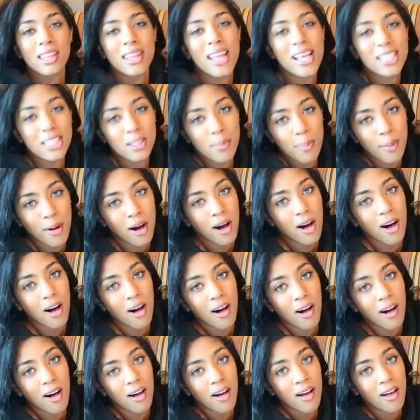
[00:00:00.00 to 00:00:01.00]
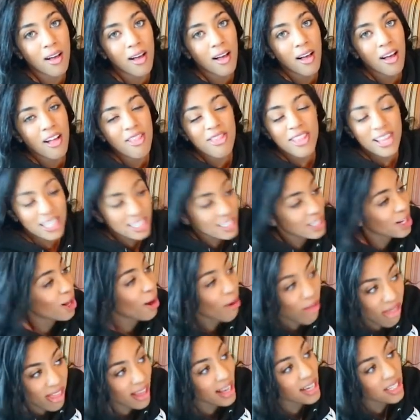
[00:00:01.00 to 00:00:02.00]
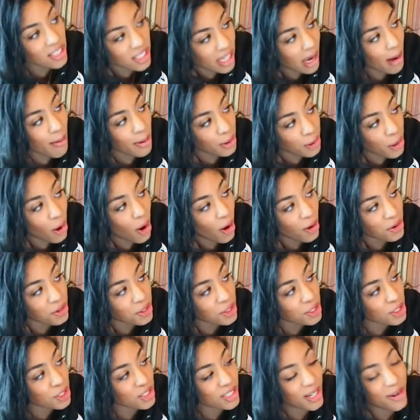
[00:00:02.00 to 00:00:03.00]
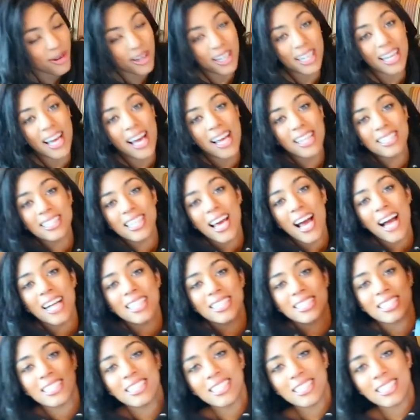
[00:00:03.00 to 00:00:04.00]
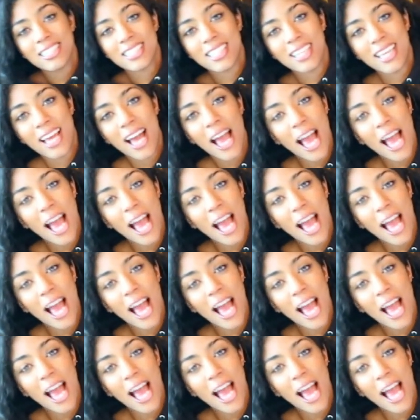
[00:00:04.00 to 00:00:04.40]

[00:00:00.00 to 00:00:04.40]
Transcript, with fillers: there's a bar, there's a lot of things going on. So let's actually see